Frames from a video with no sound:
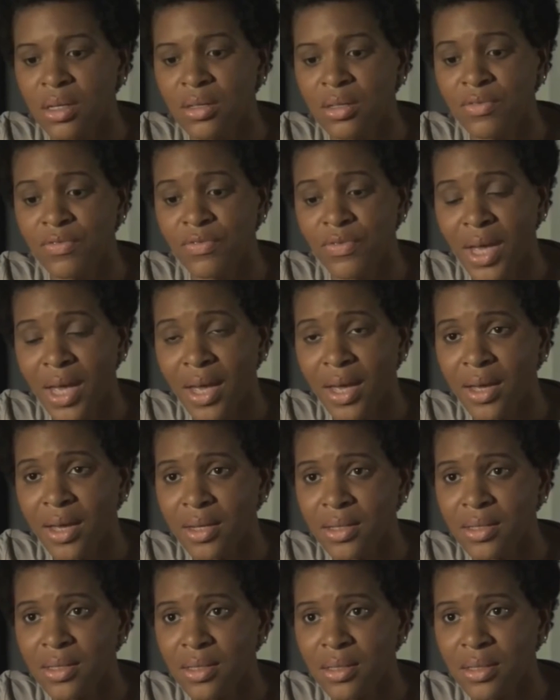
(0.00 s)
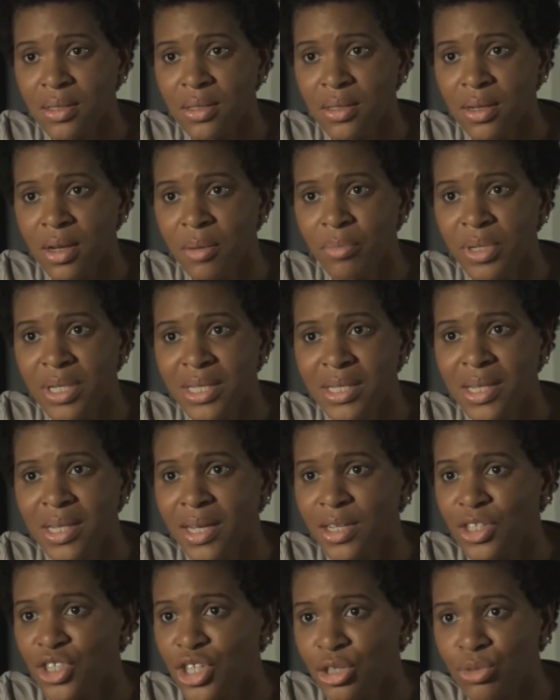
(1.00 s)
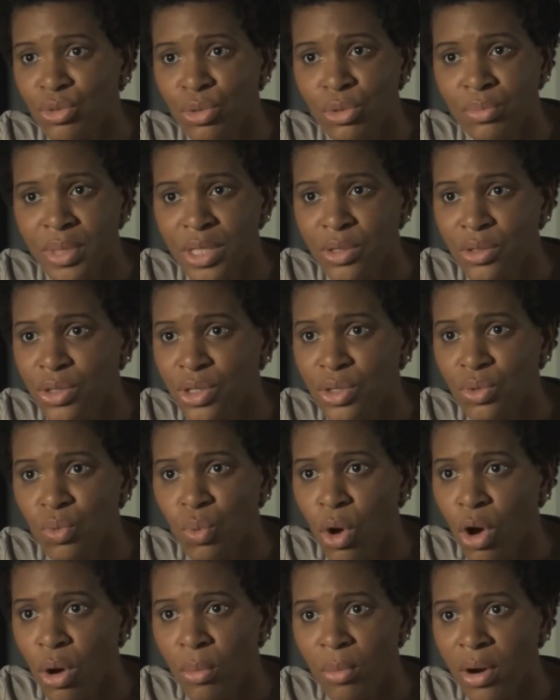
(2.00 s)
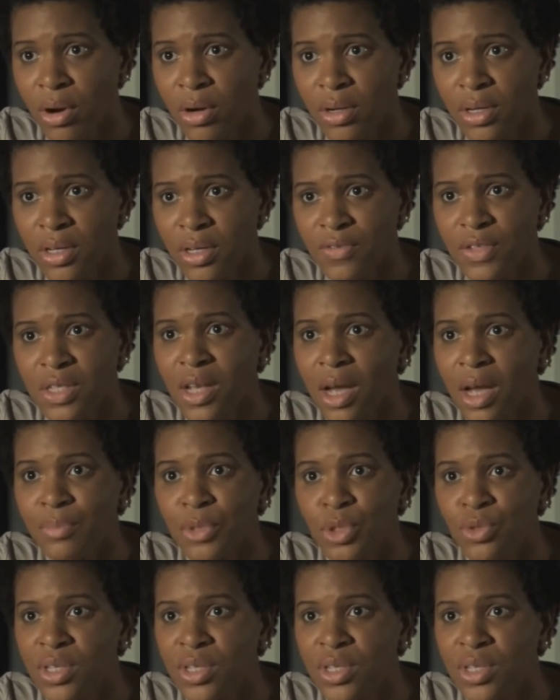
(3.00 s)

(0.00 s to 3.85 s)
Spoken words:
In fact, companies like General Mills and Walmart have stopped